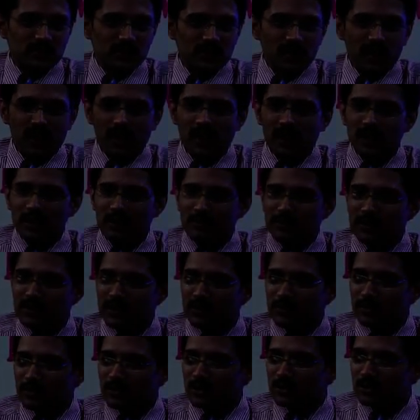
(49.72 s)
All
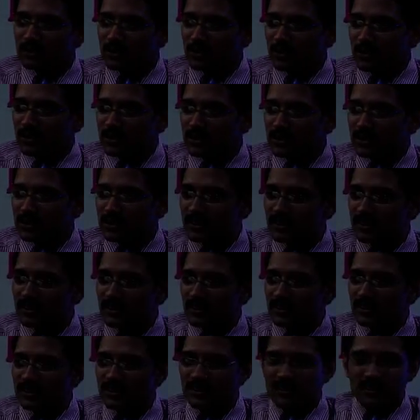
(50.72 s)
motherboards look
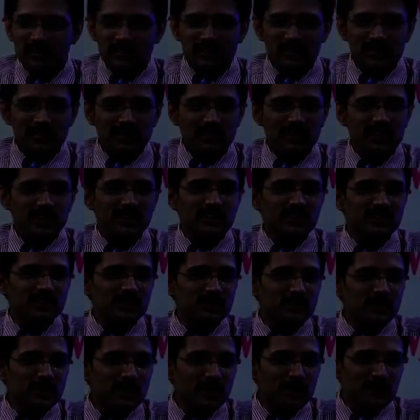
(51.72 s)
like
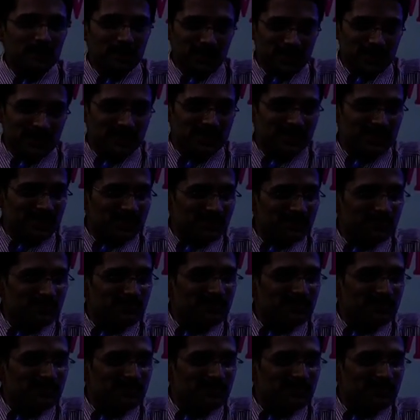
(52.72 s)
similar mothers.